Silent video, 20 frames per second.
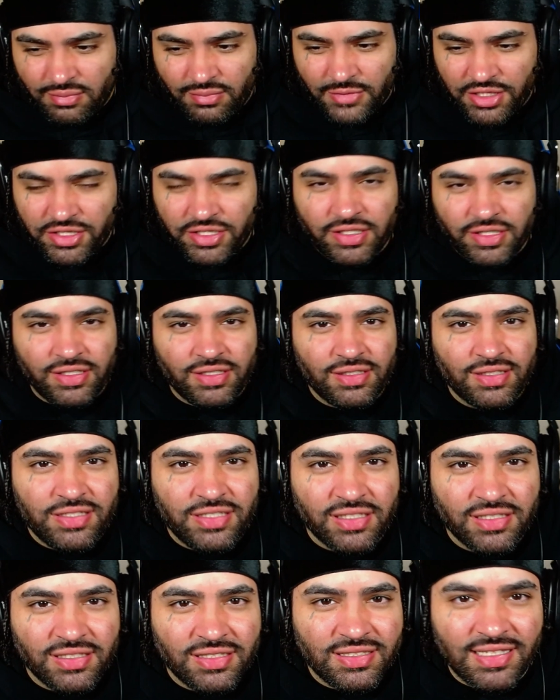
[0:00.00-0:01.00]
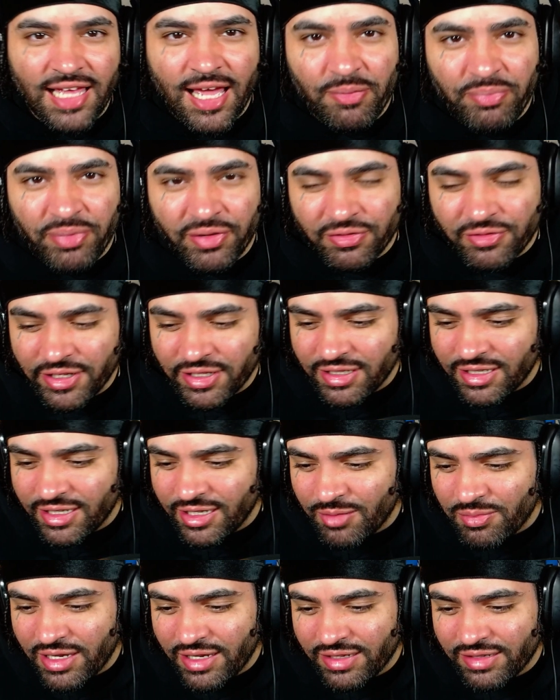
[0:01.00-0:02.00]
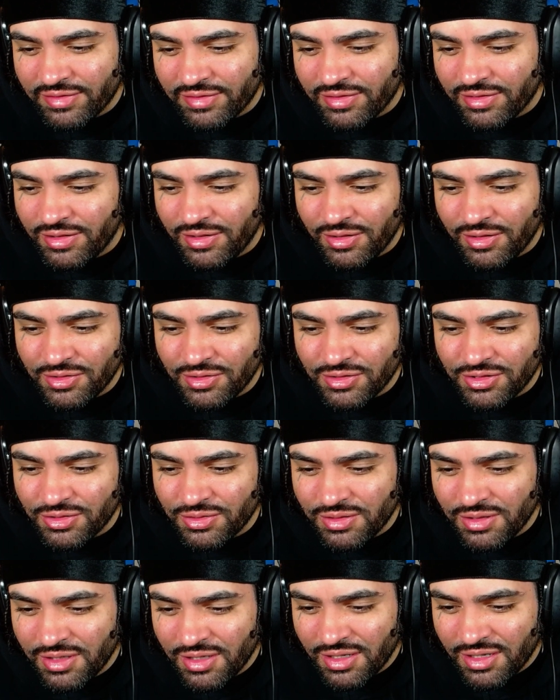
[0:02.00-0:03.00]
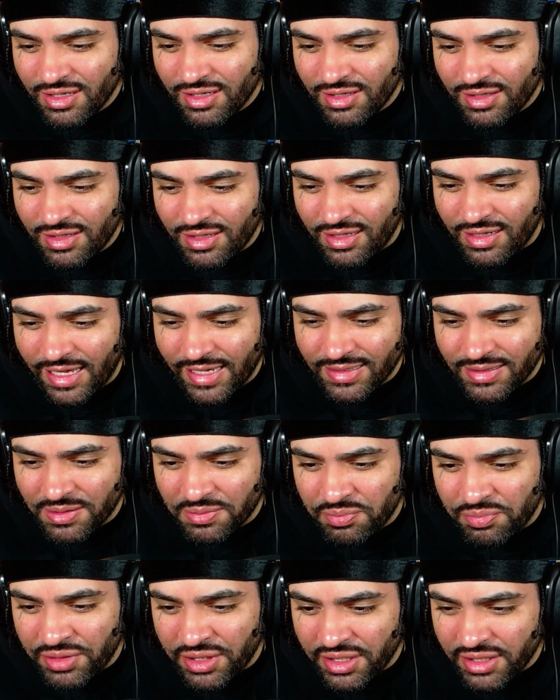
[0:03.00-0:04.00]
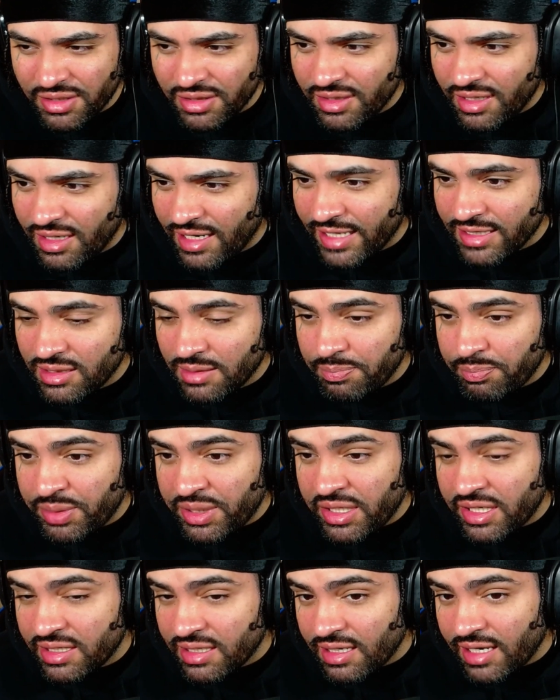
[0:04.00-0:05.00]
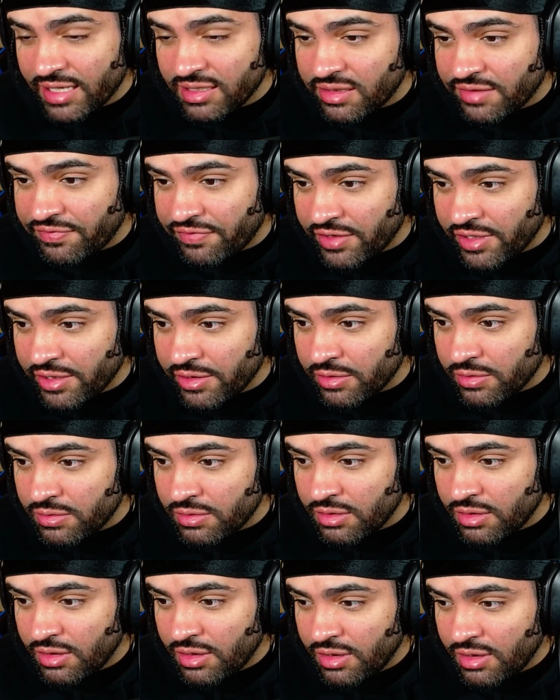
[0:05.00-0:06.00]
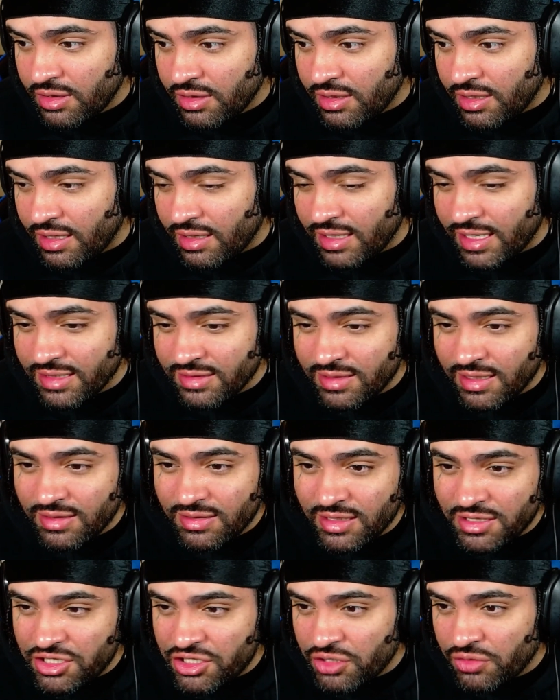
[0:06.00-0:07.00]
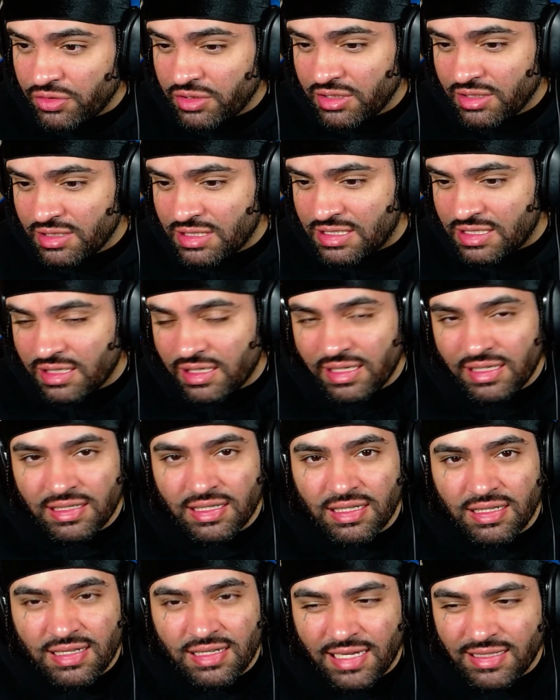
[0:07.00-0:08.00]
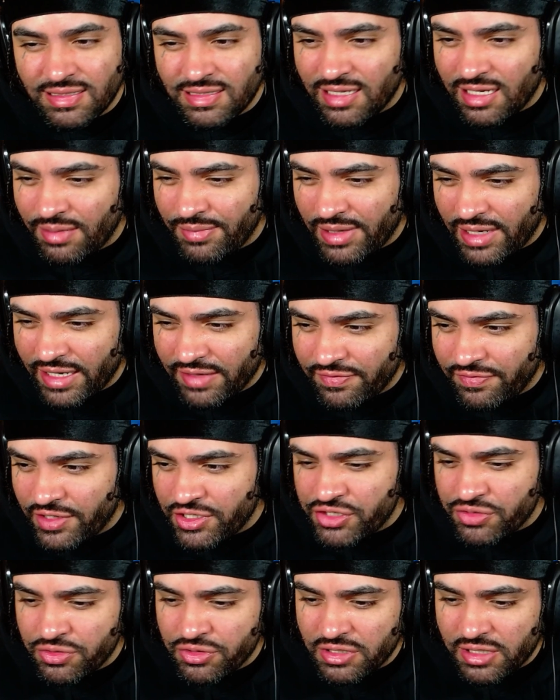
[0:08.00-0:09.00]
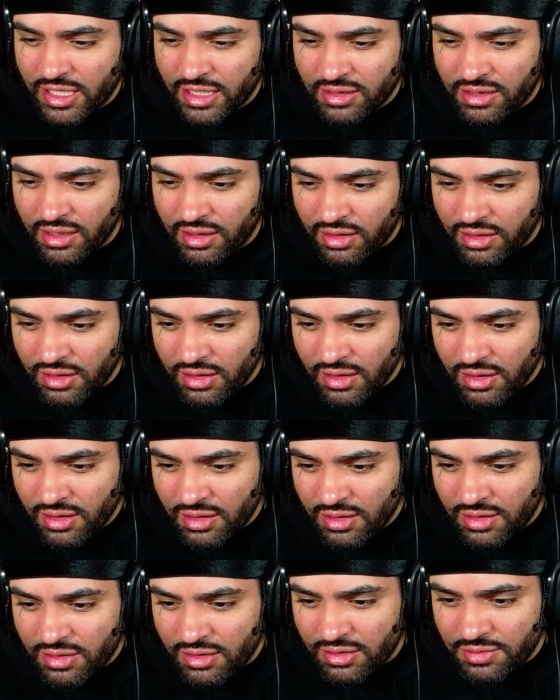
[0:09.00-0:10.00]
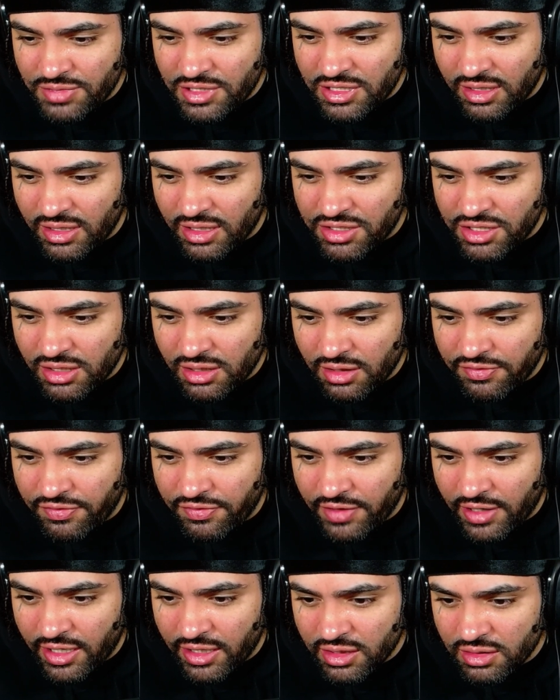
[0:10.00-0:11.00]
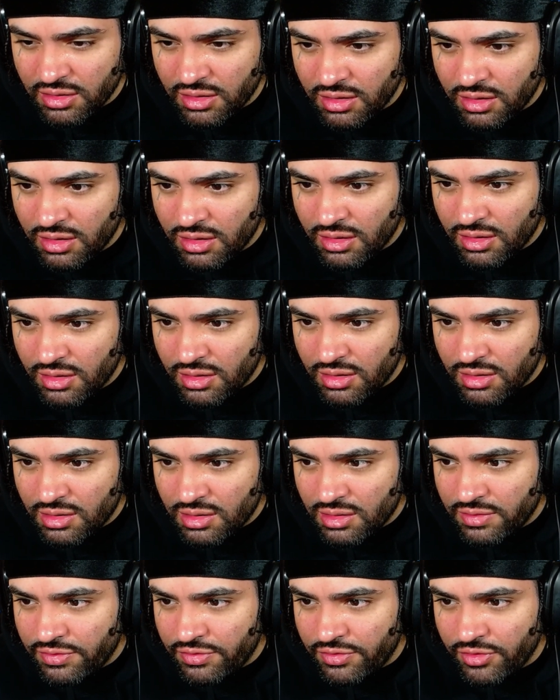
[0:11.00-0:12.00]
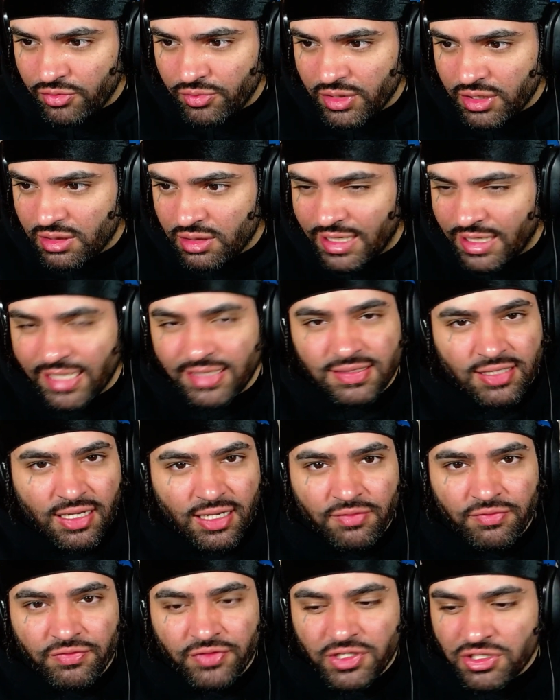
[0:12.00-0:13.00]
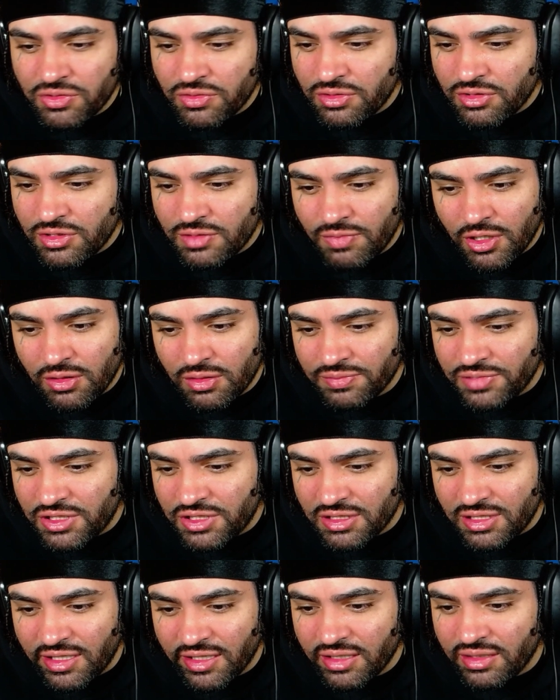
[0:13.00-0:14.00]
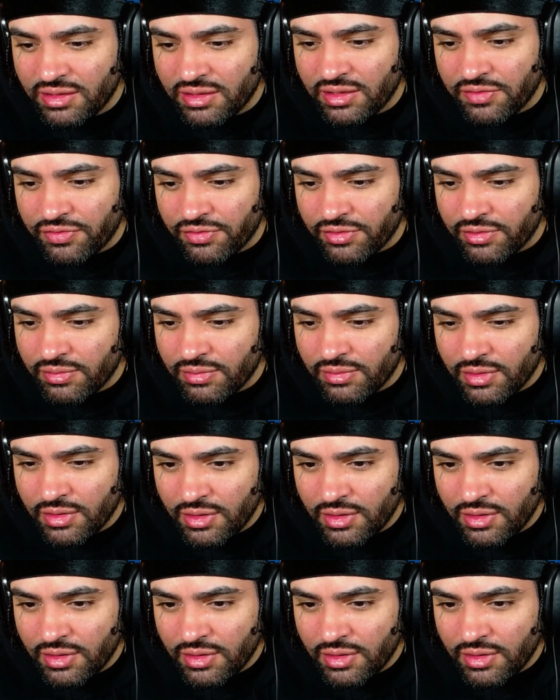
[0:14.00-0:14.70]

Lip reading: This shit slapping right now. I'm not even gonna hold you. I like the beat and I like the video. I like that they showing the city in the nighttime. I like visuals like that. I'm saying that shit look fire. You feel me? Nighttime visuals, bro, them shits hit different.